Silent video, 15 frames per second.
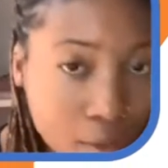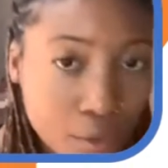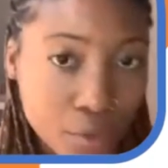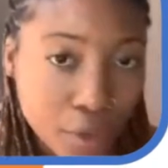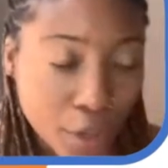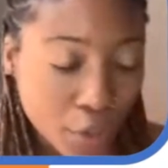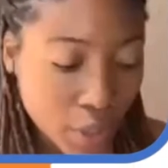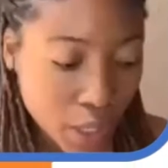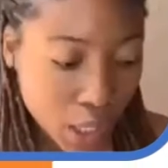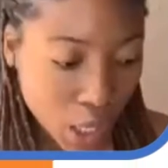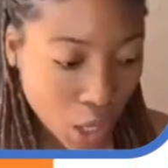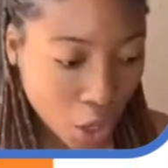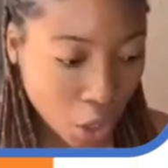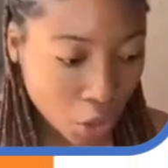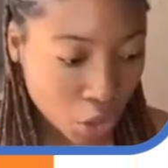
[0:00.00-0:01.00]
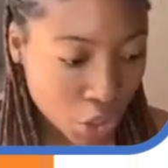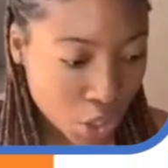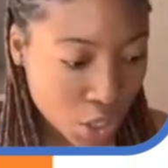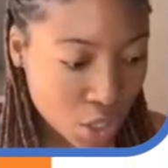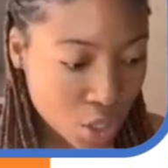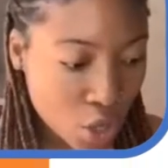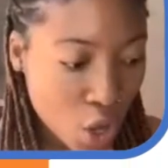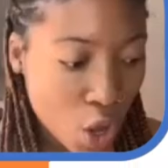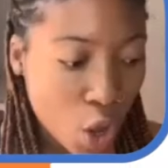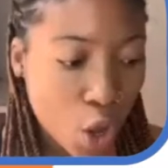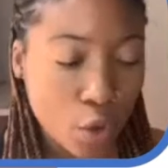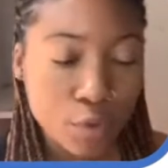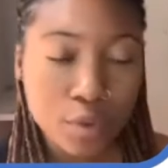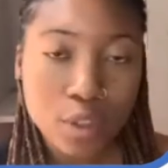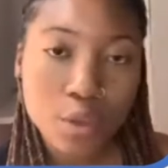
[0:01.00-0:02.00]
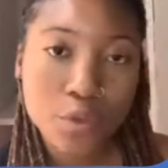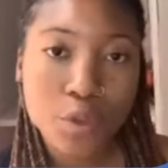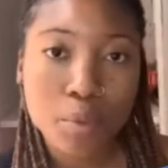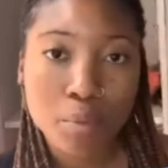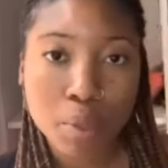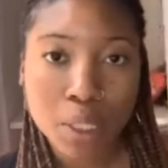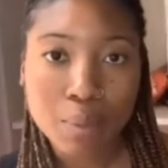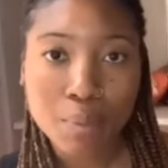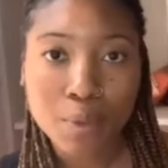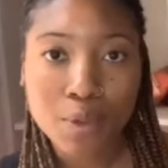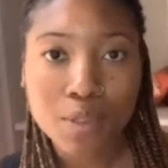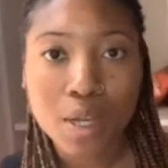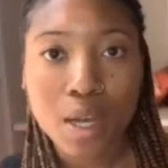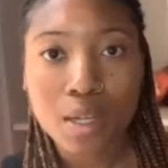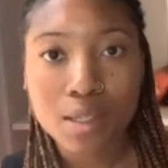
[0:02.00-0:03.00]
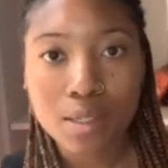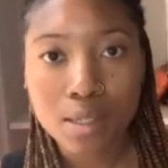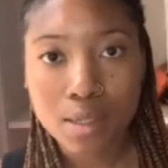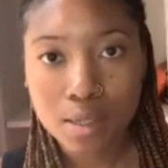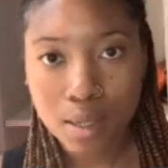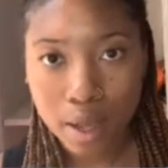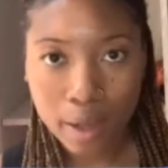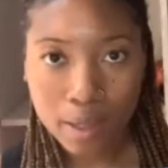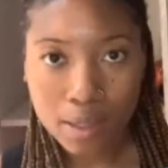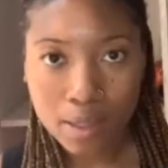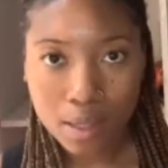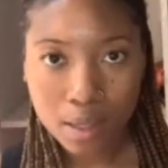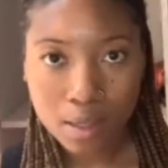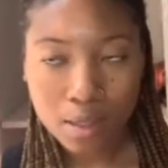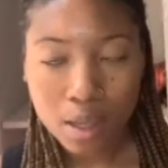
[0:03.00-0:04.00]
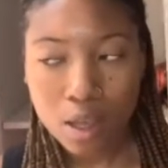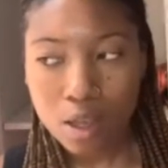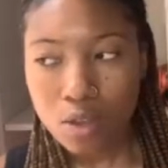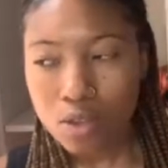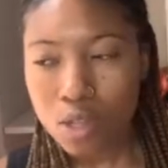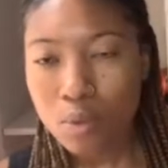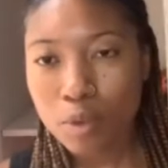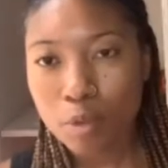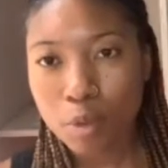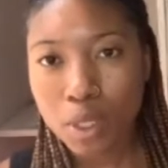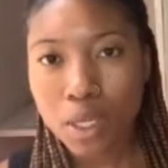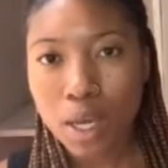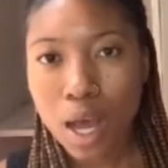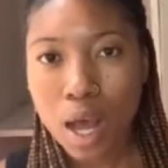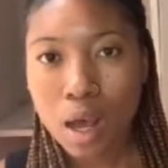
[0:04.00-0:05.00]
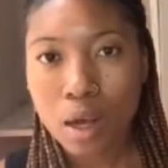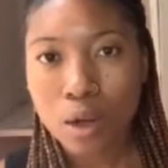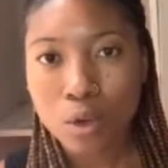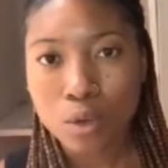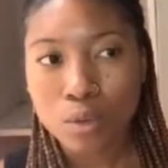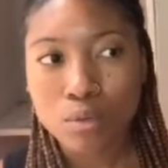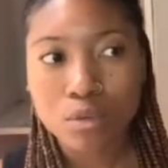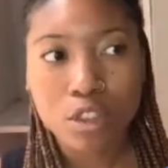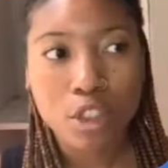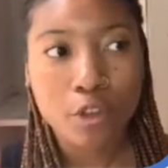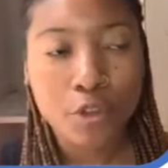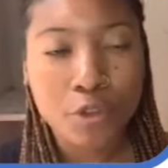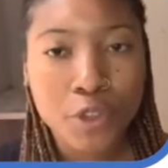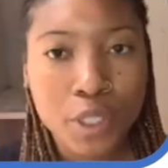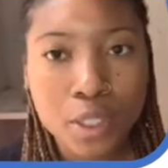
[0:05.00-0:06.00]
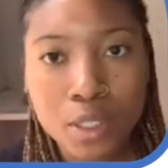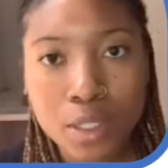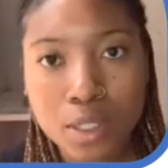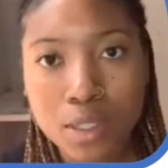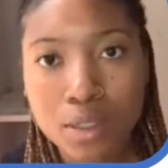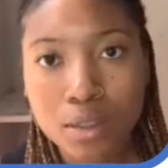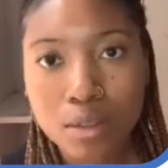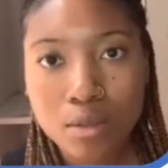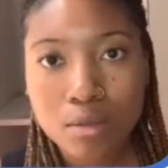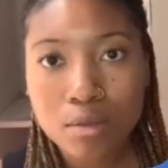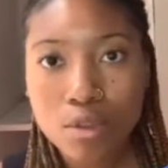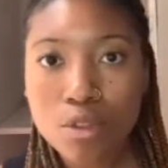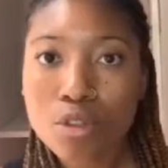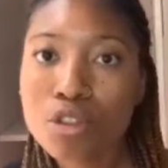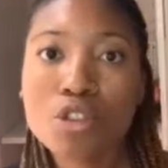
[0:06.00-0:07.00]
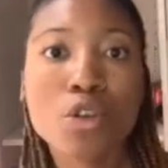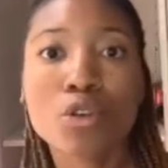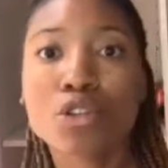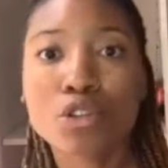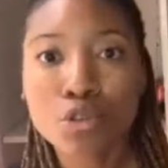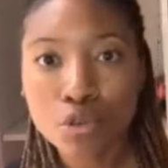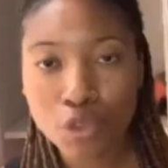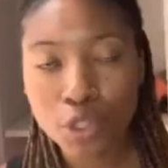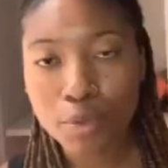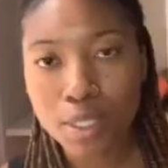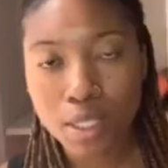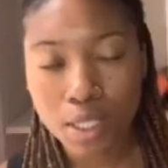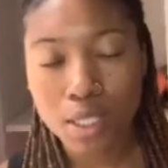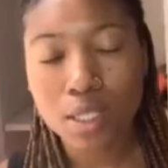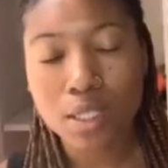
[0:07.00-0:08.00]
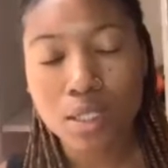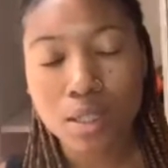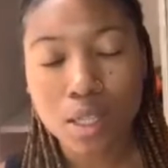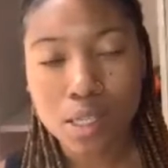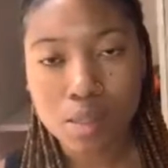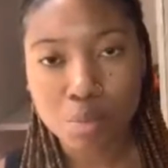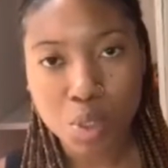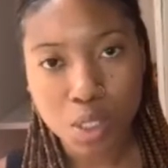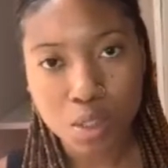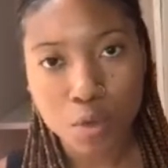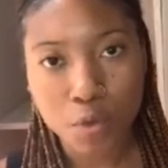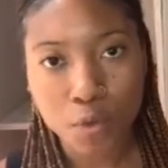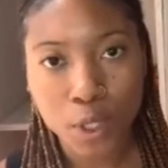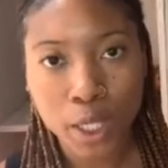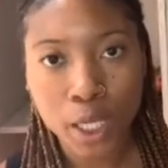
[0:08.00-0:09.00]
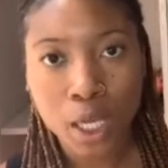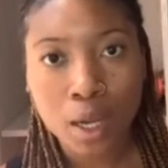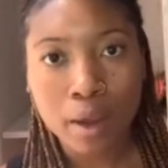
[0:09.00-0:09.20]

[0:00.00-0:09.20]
varied cultures of different peoples and societies. So that would be how different social groups did their specific